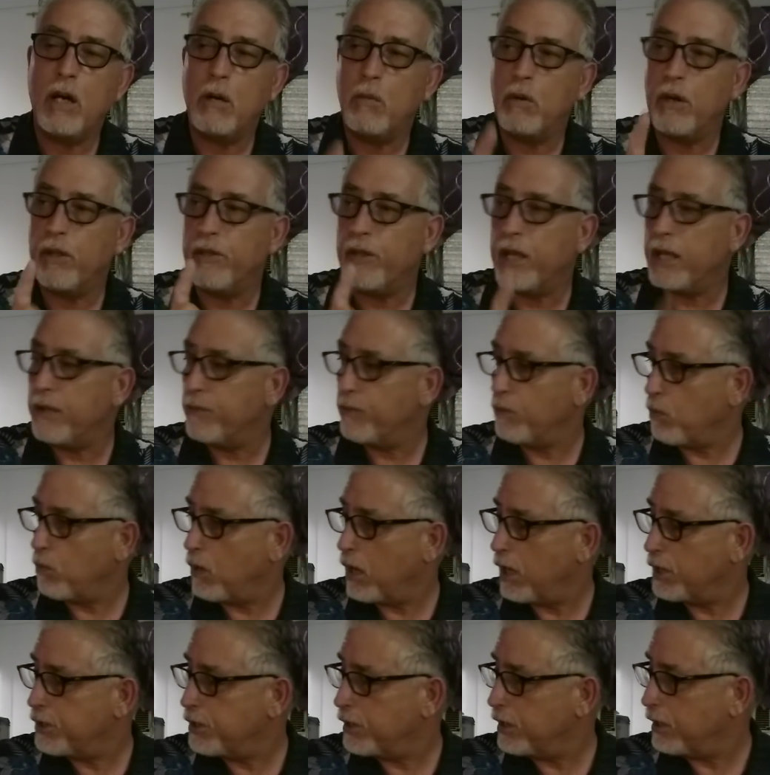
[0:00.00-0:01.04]
I want to thank you for
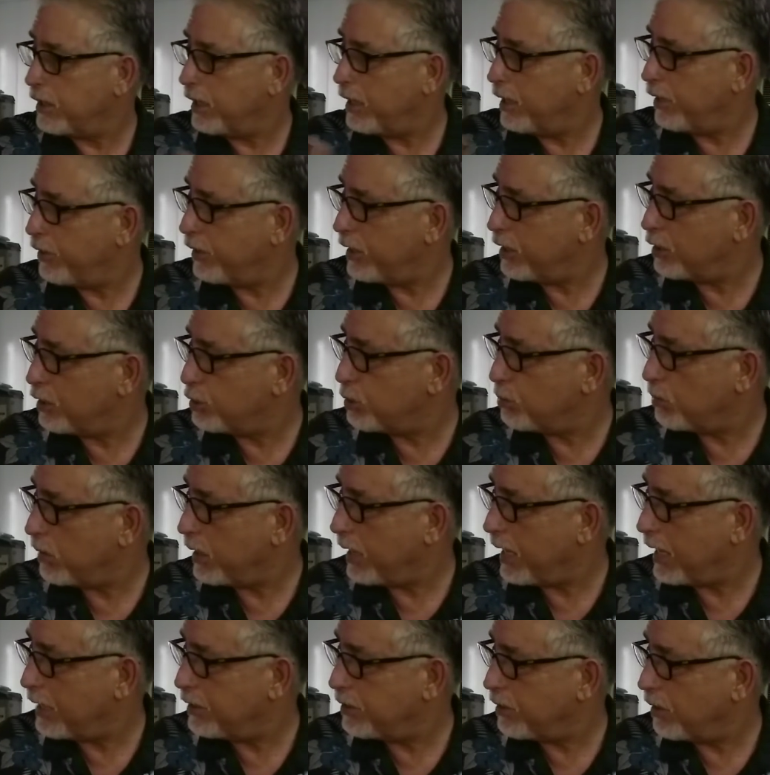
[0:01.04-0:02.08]
watching. Anything else you
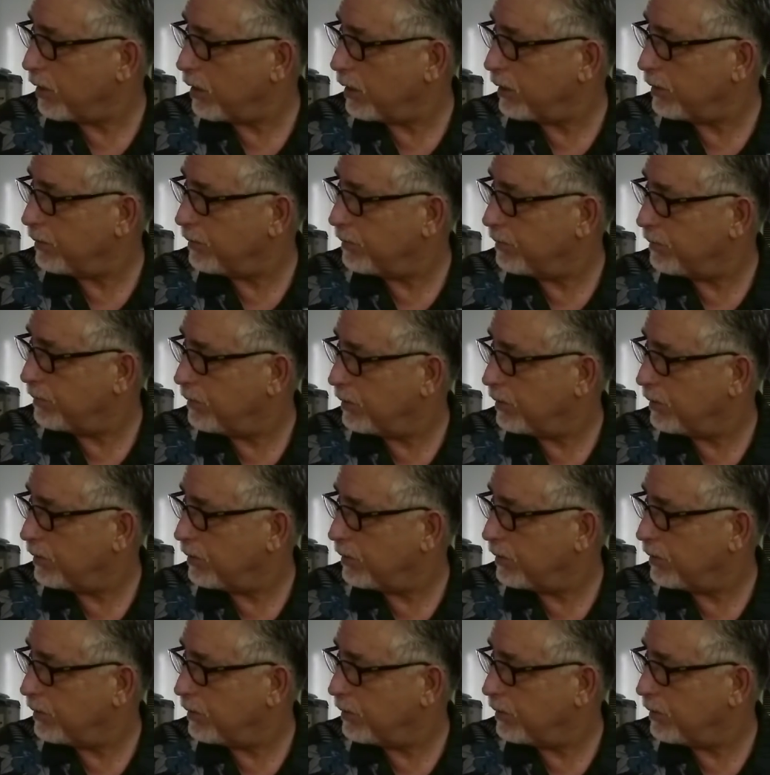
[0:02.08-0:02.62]
want to add, darling?